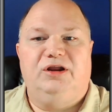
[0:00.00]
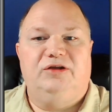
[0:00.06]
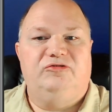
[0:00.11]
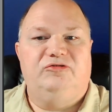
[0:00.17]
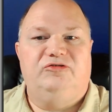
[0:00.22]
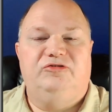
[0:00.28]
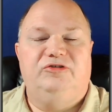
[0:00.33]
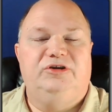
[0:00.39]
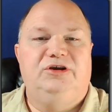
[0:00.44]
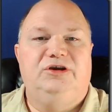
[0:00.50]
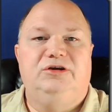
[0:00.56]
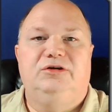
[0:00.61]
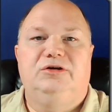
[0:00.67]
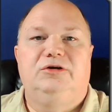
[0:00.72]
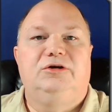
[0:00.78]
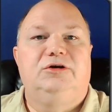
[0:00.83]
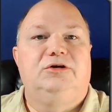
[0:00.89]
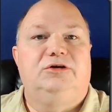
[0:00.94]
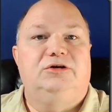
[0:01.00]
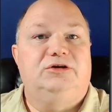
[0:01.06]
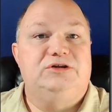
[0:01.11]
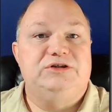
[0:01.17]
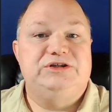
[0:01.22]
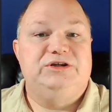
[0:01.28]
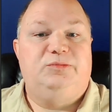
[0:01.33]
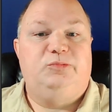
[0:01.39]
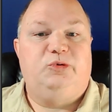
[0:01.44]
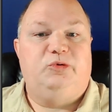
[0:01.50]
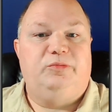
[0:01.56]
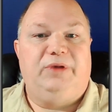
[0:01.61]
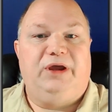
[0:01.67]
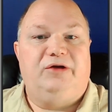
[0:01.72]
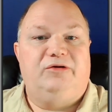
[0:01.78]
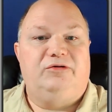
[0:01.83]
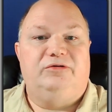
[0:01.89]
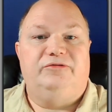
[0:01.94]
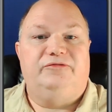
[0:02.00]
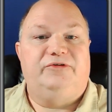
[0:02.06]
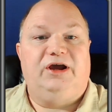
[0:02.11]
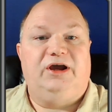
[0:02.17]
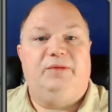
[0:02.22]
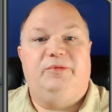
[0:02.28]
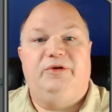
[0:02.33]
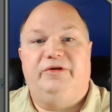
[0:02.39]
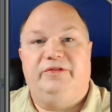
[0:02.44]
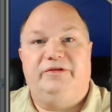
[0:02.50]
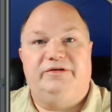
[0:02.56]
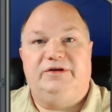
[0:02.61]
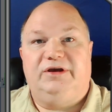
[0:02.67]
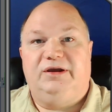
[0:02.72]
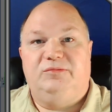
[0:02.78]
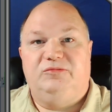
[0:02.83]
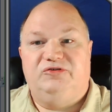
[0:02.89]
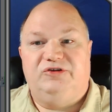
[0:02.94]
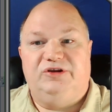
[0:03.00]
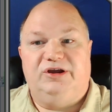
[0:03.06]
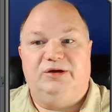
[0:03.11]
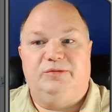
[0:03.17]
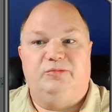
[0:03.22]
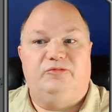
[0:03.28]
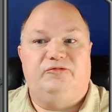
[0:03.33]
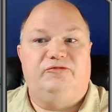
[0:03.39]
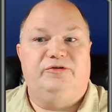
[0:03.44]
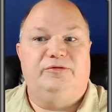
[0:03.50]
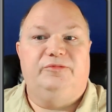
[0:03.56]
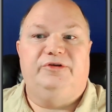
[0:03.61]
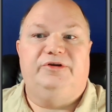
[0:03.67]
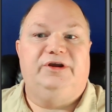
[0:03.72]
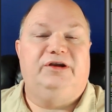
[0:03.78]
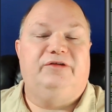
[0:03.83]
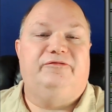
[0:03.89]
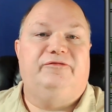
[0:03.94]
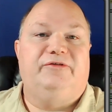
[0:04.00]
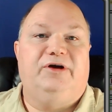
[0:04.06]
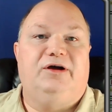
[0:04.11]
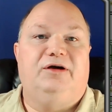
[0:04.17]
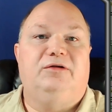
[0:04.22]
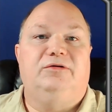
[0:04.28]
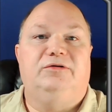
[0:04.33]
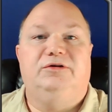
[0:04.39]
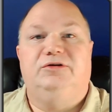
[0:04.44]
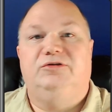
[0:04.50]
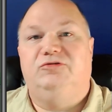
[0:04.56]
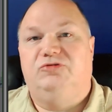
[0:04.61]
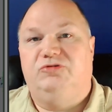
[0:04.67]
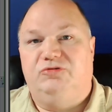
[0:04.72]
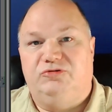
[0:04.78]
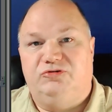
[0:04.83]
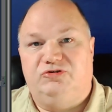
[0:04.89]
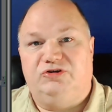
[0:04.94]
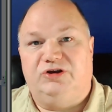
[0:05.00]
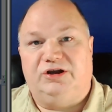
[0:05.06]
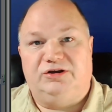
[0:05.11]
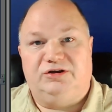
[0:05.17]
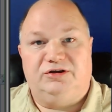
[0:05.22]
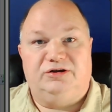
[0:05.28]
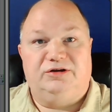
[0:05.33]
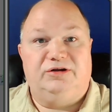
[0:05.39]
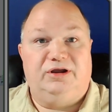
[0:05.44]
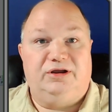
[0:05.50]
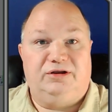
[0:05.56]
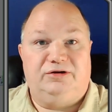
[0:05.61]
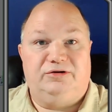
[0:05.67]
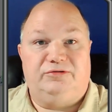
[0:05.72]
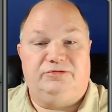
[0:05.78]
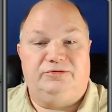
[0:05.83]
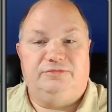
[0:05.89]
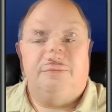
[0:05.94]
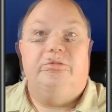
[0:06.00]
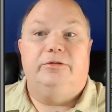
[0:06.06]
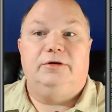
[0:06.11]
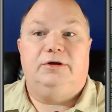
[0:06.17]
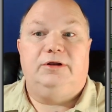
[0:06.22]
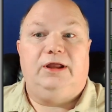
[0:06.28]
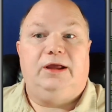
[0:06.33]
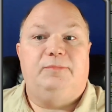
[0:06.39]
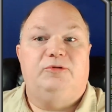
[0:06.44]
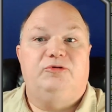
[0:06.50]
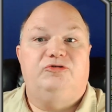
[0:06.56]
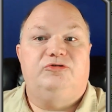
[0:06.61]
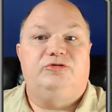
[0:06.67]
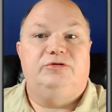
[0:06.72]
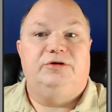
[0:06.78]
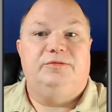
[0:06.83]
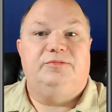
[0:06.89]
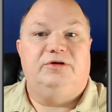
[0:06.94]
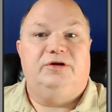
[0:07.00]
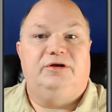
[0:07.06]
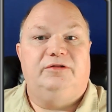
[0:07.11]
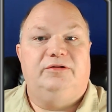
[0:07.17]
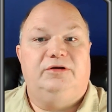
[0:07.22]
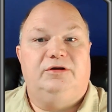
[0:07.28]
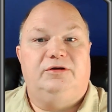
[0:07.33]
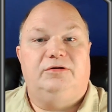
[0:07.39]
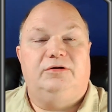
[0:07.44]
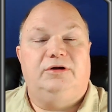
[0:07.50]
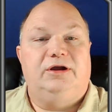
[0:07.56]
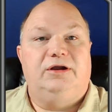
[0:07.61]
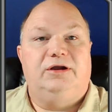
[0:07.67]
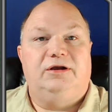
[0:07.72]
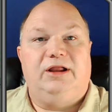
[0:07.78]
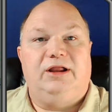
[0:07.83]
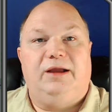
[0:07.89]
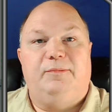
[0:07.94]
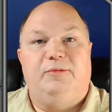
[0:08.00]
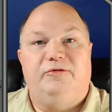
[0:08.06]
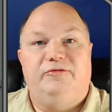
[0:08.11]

and scene a simple matter of copying the timestamp from the data file into the Shotcut editor. The Clapper script and the underlying Clapper